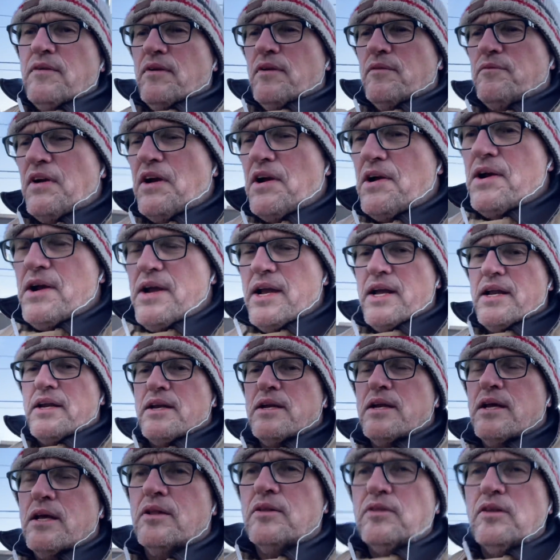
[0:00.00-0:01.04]
variant
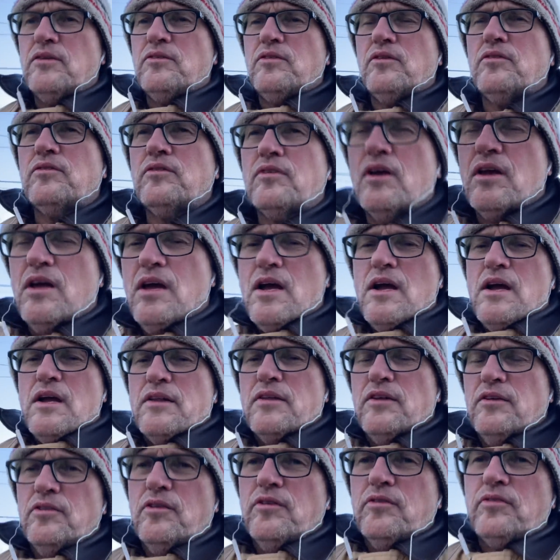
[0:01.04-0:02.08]
this is
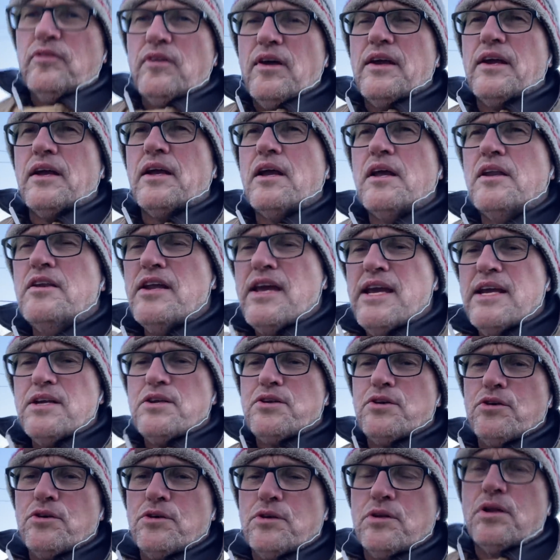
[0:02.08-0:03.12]
this is like
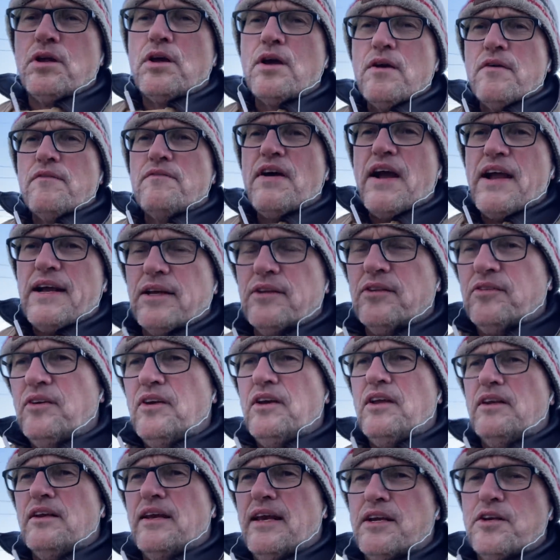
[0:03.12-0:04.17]
nature's
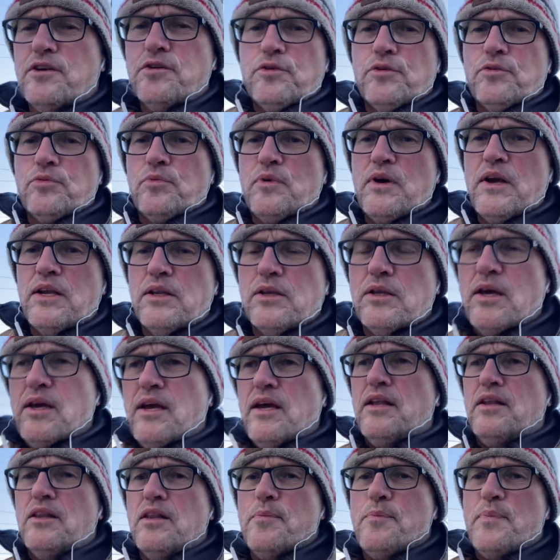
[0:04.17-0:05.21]
vaccine nature's way to
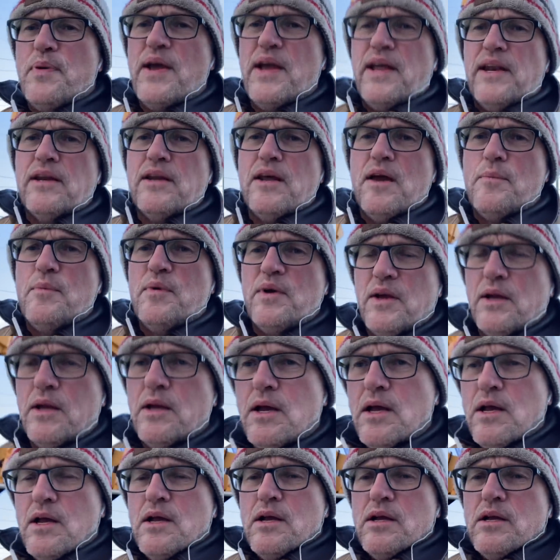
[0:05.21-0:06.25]
end the pandemic
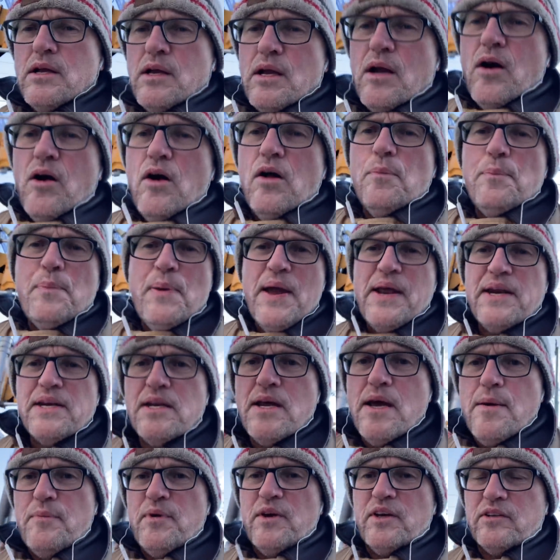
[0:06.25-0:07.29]
all
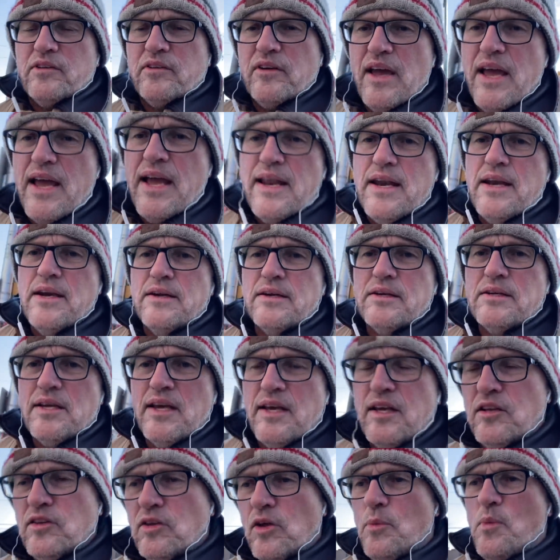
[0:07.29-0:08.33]
pandemics end it
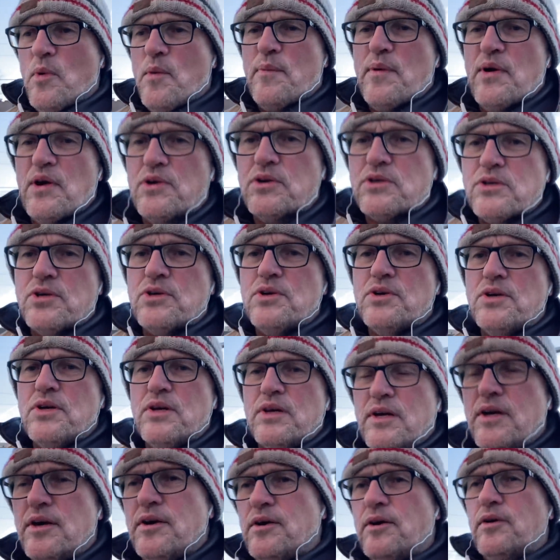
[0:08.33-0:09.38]
takes them about two
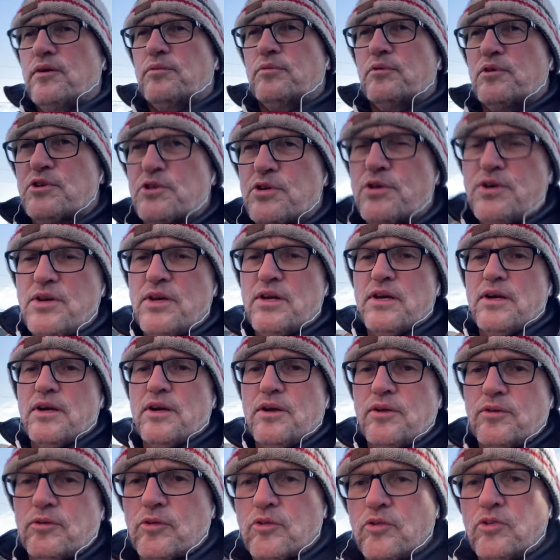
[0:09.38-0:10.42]
years we're two
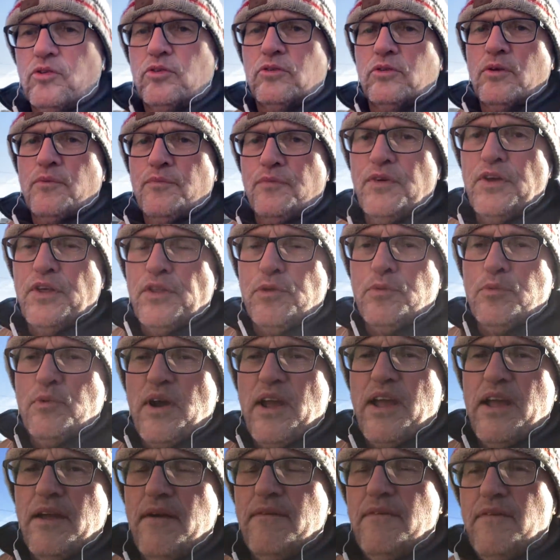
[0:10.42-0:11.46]
years this is the fifth
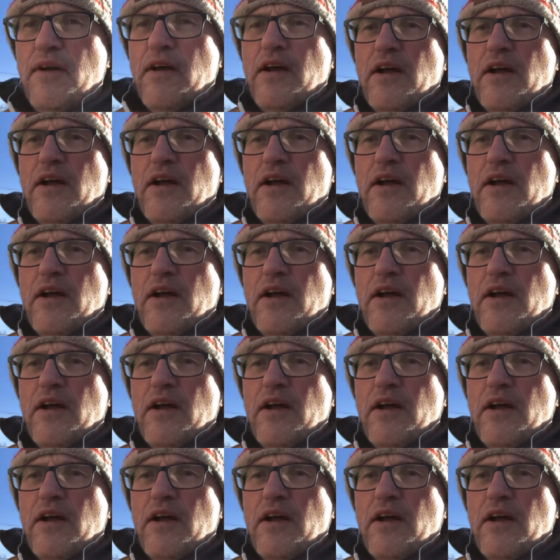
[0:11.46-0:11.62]
wave